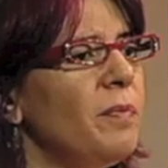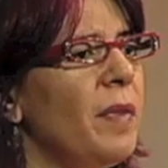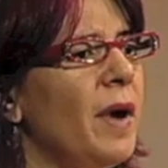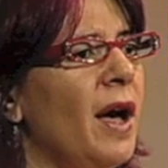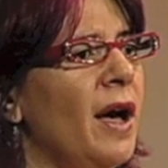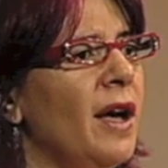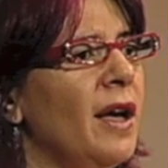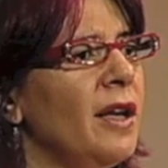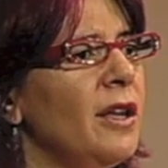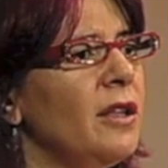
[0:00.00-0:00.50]

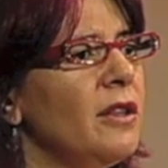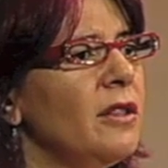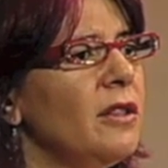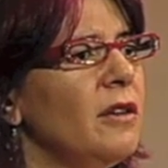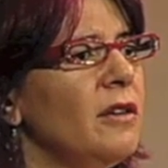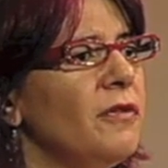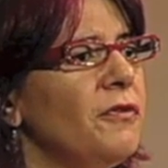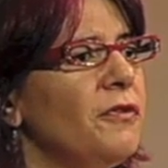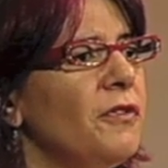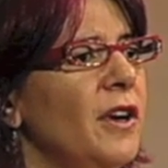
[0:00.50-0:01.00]
by
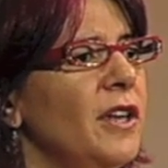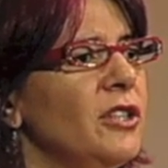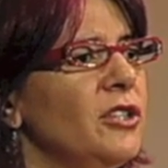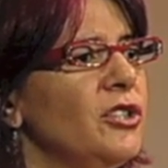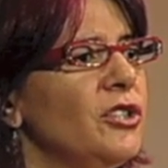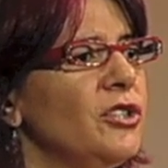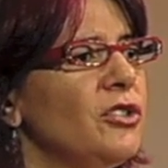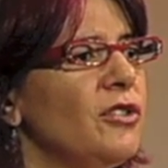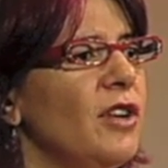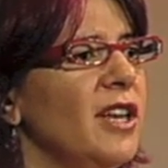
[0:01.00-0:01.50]
the
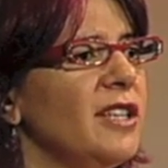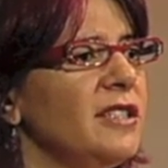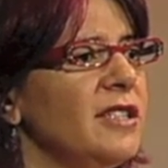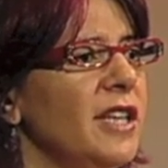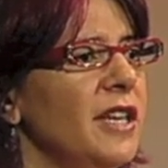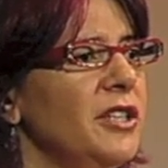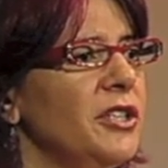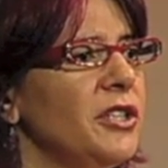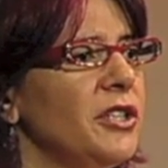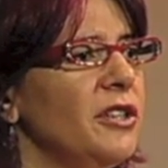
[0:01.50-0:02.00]
French
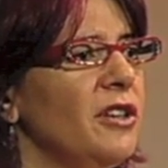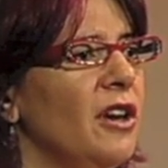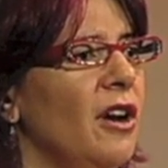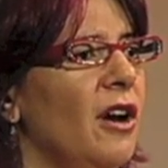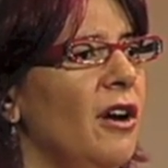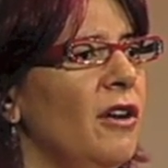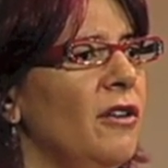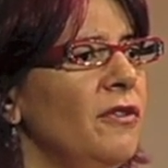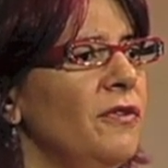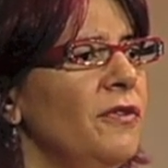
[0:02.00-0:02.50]
translation
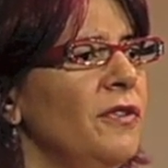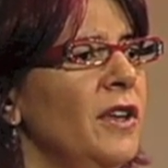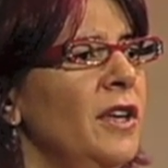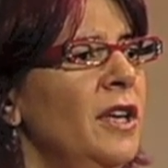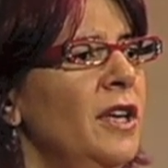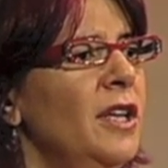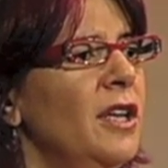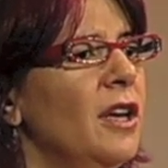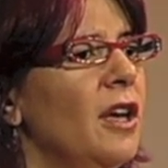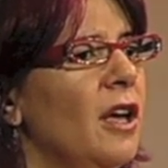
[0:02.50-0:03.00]
of
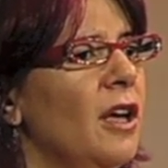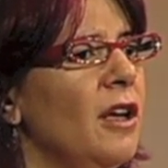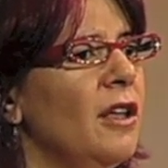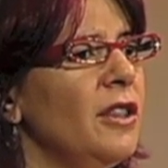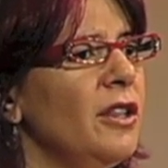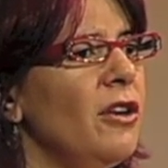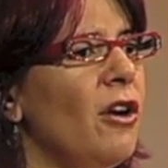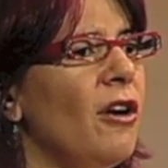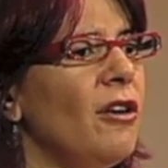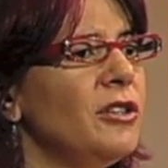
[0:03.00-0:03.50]
uh,
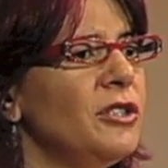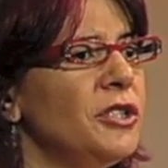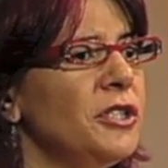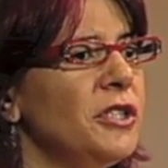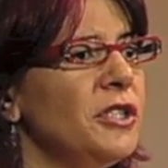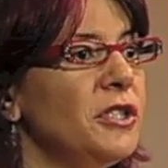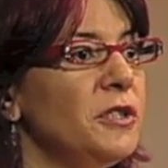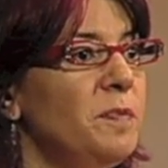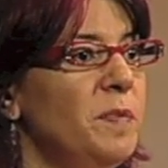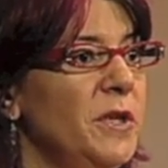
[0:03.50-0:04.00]
The Origin
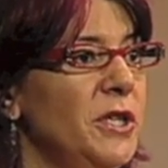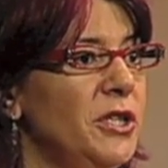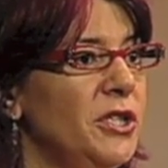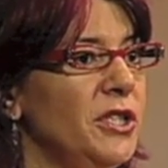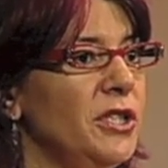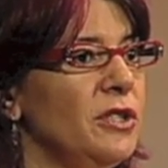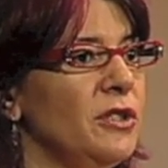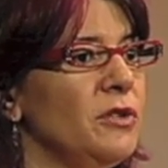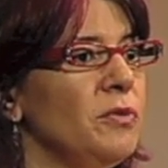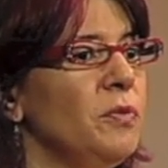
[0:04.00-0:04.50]
of the
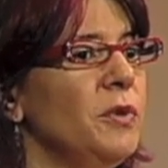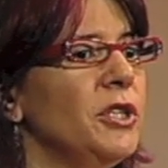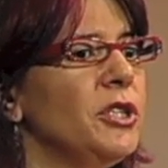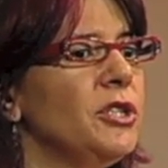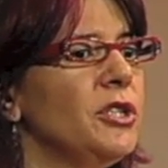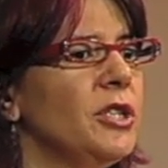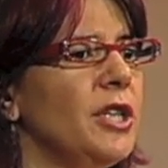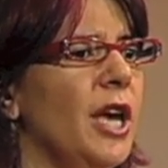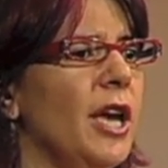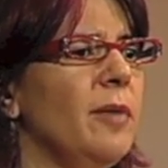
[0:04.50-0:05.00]
Species,
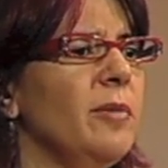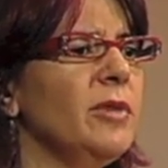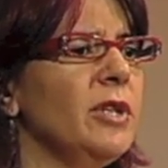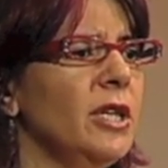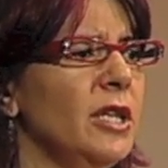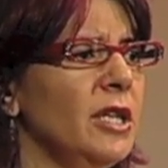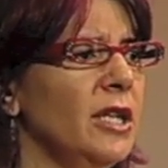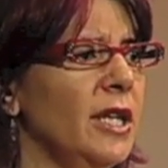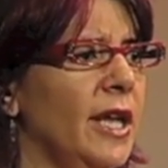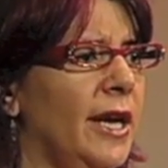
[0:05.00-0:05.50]
which came a
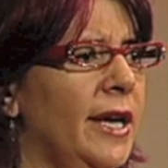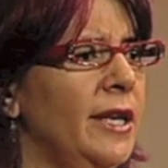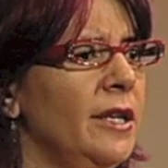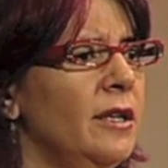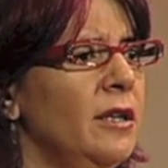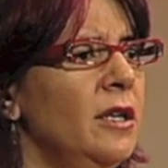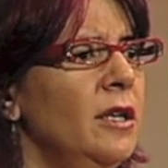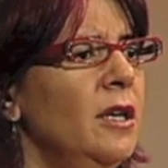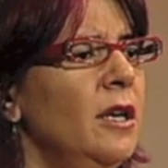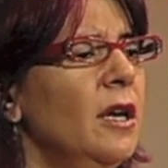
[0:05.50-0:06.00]
little late
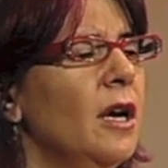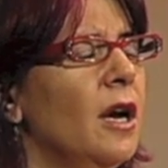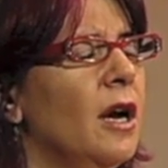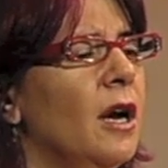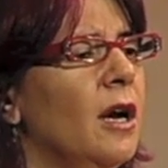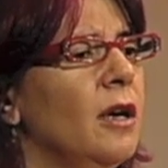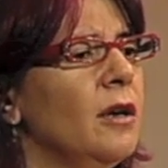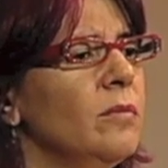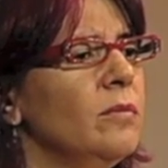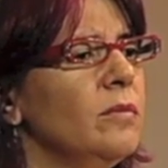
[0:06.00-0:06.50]

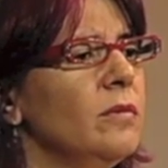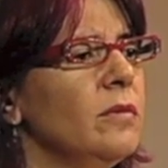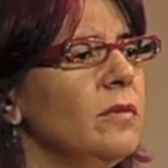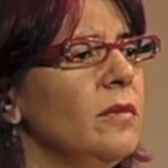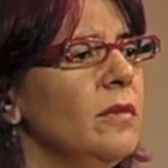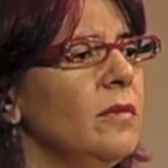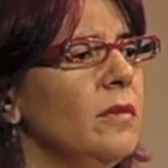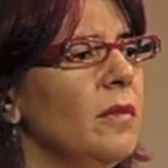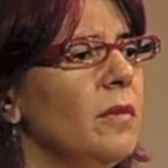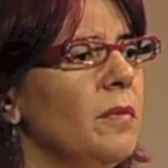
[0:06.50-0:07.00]
um,
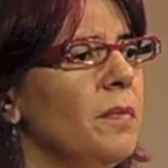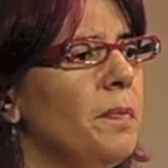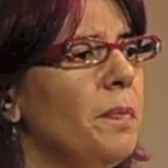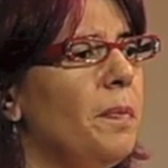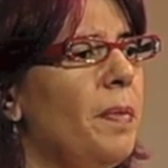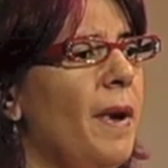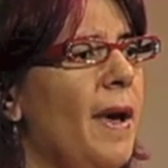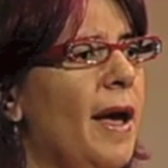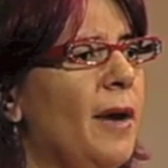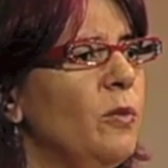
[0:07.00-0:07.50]

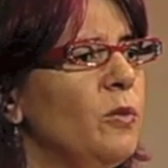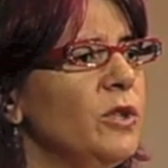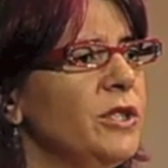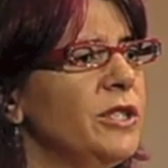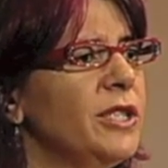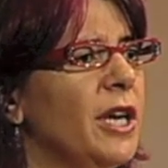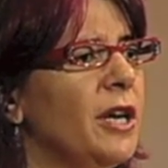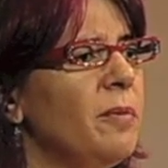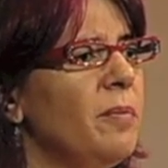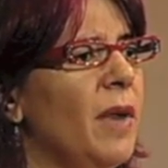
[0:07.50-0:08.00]
and was
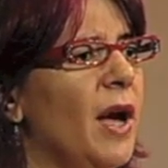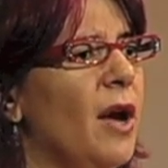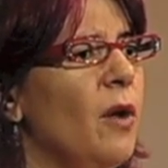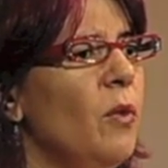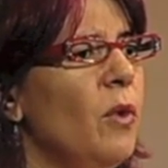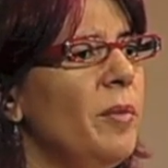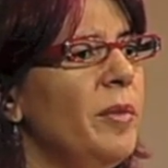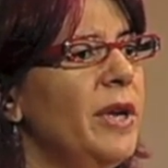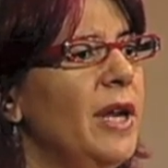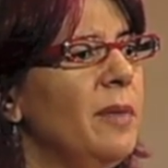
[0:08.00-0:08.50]
done by a
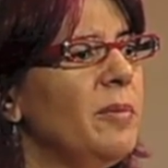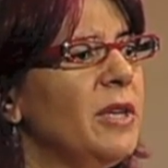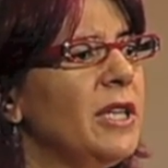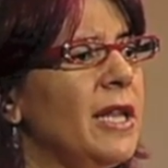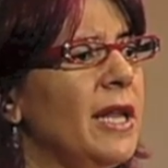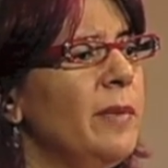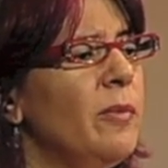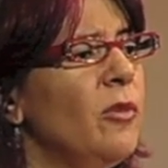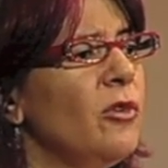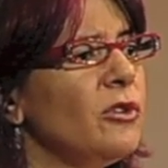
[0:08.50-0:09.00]
woman named
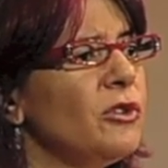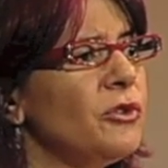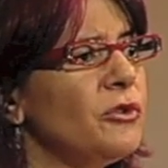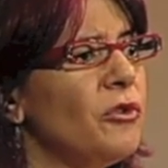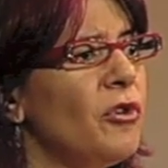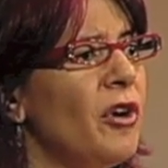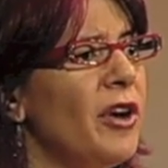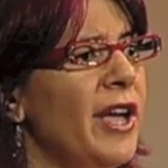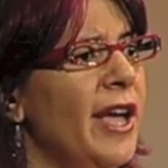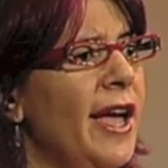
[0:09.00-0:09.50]
Clémence
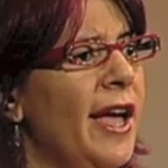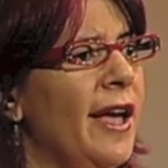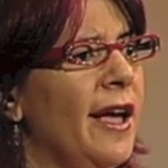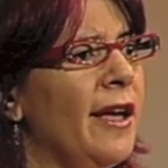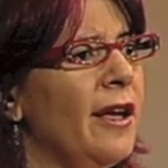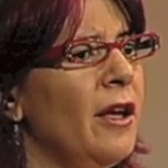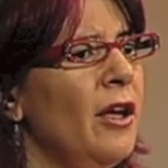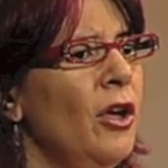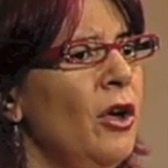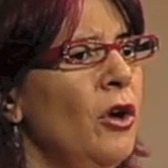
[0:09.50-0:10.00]

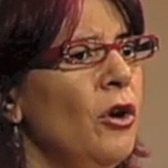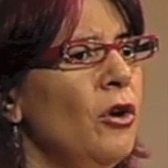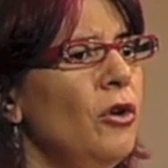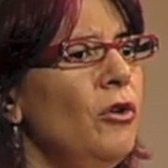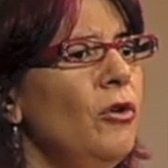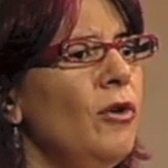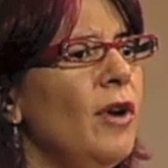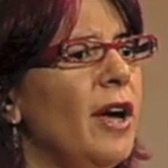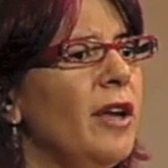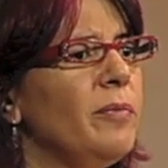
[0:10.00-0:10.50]
Royer
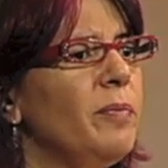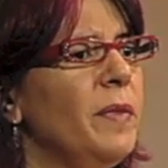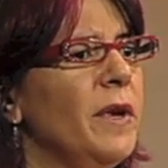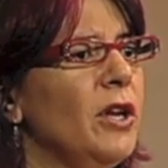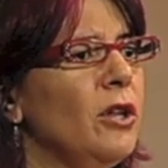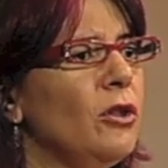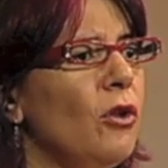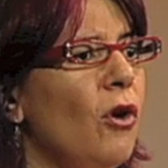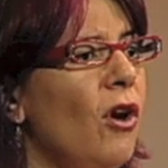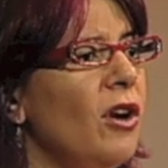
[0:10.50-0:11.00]
who had been
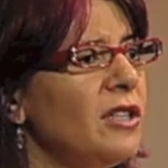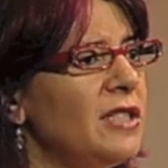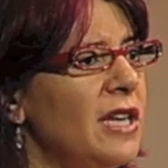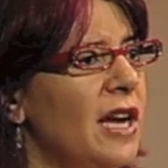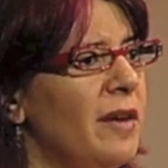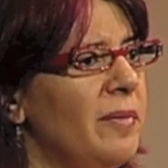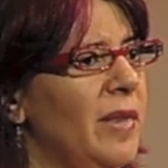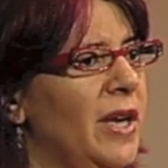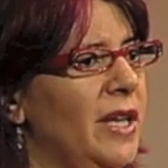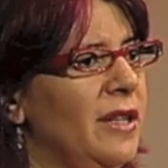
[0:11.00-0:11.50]
a
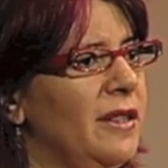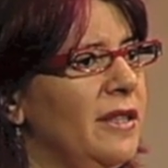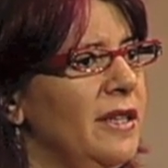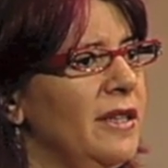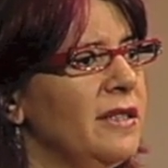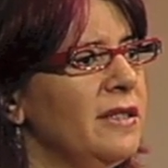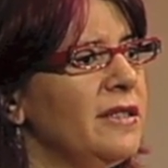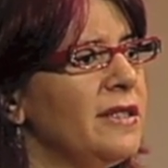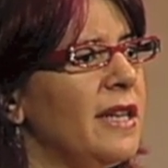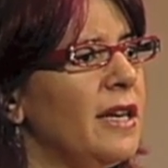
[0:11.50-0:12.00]
long-time
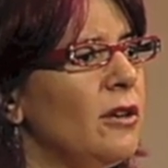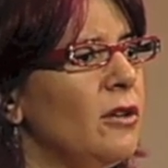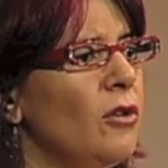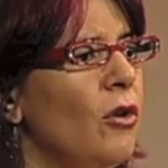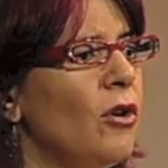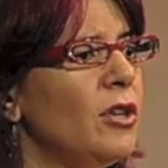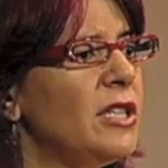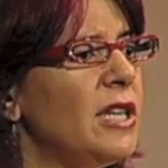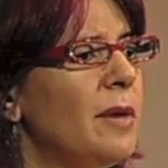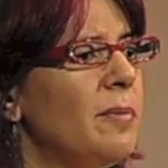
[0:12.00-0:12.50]
atheist and a
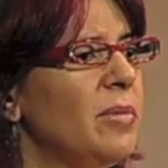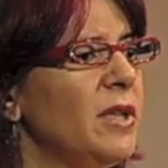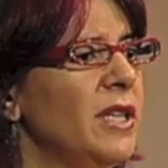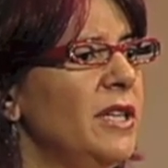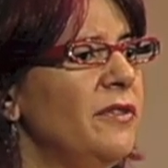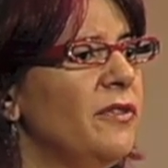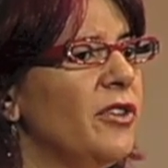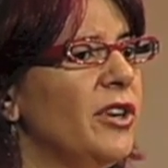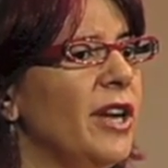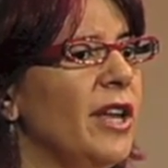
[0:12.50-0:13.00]
long-time
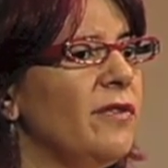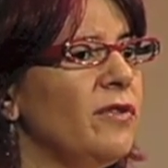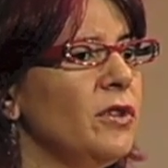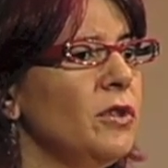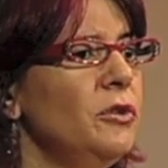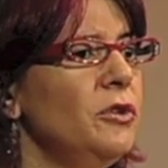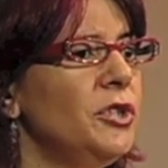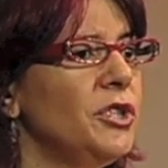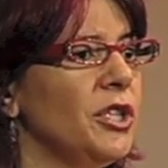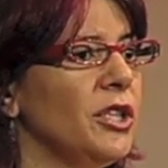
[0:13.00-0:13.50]
believer in
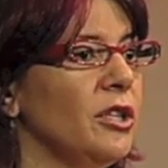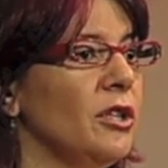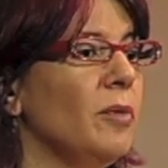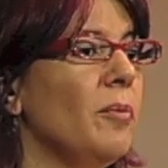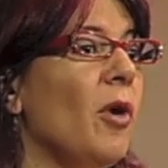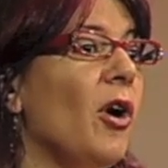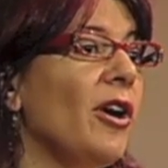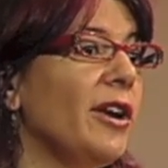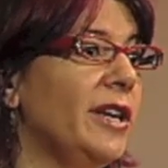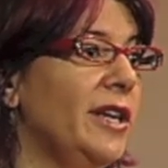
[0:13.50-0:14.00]
evolution,
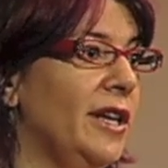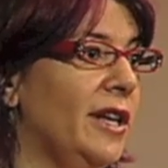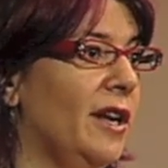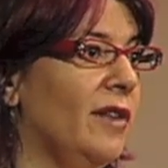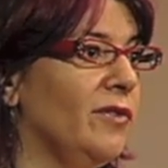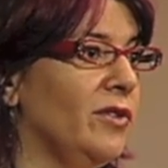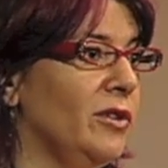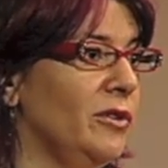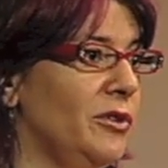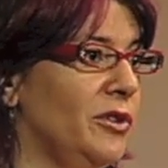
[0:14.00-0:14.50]
Lamarckian
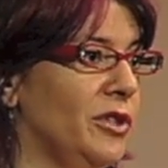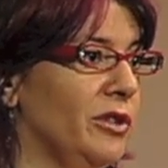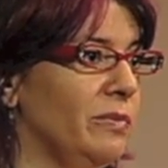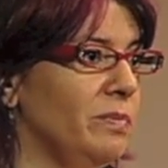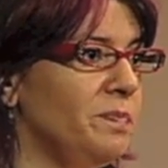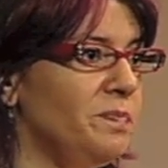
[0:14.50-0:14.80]
evolution.